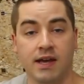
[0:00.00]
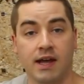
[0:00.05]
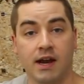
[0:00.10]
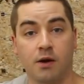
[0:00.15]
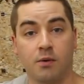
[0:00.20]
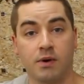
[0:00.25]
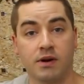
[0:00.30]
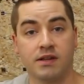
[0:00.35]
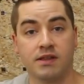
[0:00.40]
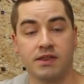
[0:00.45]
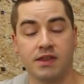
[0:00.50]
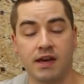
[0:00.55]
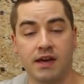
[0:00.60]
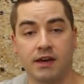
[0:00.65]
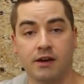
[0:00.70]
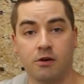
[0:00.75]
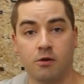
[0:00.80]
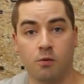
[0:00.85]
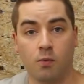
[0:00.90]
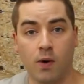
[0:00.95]
And I want to
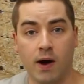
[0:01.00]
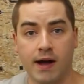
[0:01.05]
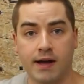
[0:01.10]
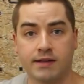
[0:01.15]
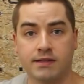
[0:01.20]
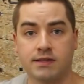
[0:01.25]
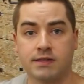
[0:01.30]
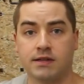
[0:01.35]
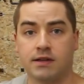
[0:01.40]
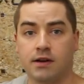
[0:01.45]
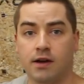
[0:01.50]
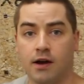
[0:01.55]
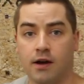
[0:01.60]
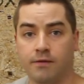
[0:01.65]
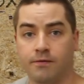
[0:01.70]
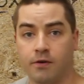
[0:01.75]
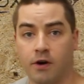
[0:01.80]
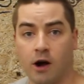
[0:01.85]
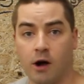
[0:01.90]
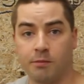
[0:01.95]
thank Wes
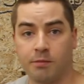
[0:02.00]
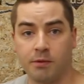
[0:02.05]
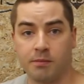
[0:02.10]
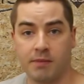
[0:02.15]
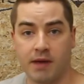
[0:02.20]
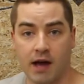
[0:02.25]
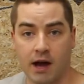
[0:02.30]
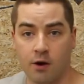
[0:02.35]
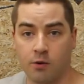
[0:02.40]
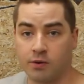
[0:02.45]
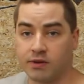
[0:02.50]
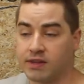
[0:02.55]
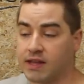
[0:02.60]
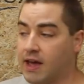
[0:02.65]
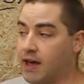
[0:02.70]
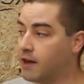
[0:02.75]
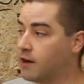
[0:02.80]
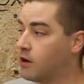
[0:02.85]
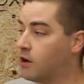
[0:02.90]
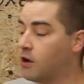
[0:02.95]
for helping me out with
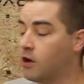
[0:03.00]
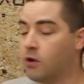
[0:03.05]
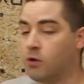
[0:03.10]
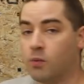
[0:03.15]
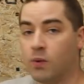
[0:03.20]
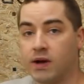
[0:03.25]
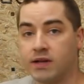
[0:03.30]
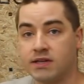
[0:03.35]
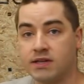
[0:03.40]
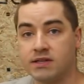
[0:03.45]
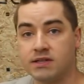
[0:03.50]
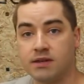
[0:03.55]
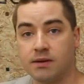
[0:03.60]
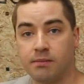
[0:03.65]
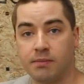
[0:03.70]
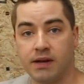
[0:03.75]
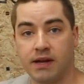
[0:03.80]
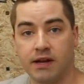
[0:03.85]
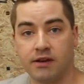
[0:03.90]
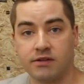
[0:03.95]
that. Wes is
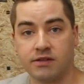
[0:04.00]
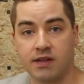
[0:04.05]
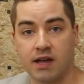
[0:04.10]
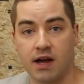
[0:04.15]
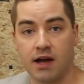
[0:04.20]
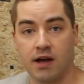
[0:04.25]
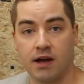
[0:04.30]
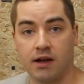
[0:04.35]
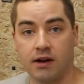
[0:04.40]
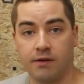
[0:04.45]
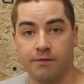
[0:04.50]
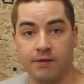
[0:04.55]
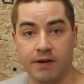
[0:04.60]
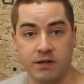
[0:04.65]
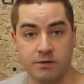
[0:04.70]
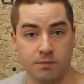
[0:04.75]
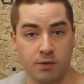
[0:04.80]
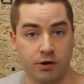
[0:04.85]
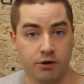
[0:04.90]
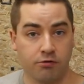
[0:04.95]
somebody else on a
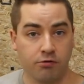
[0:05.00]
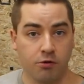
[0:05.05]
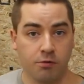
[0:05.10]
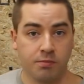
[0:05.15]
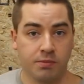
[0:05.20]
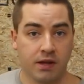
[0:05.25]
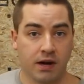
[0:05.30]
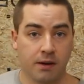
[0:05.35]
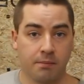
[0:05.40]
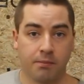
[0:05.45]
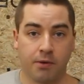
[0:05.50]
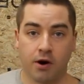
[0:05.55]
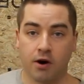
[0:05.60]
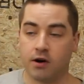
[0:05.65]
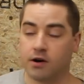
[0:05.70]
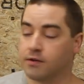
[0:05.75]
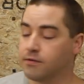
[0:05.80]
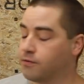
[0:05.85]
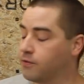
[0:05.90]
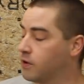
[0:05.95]
Facebook group that I'm
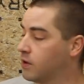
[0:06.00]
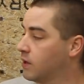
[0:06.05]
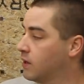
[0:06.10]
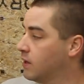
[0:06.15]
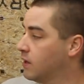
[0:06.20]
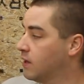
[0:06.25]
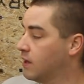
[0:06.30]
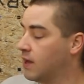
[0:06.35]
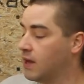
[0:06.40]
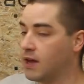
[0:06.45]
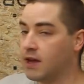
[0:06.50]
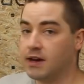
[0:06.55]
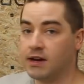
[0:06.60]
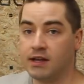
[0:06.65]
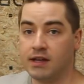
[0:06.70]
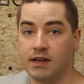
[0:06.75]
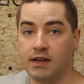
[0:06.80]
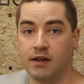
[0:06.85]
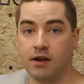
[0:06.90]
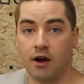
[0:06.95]
part of, and
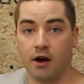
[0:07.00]
he